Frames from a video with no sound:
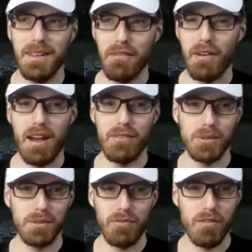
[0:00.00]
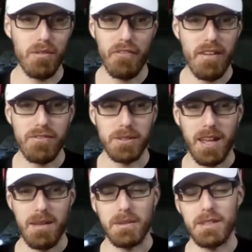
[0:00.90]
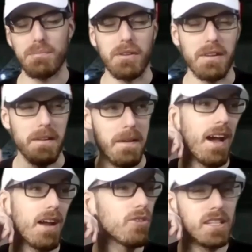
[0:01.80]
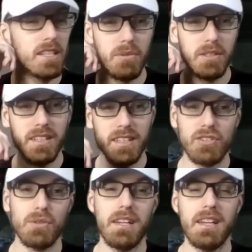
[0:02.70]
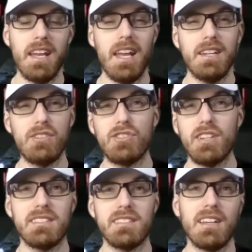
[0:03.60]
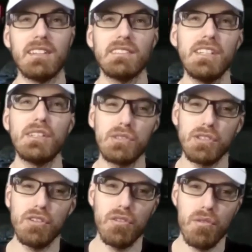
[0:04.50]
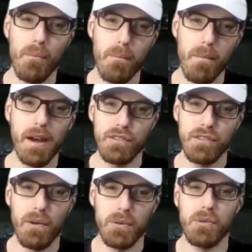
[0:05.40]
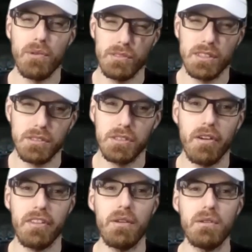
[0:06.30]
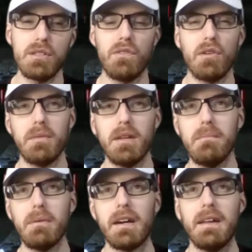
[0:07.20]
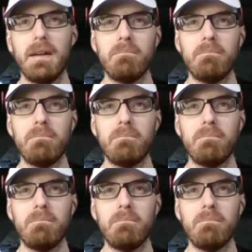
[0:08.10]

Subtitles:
4 or 5-year-old game at this point. I really, really enjoyed it. It's just a little too much Fallen Order, a little too on the nose for me, but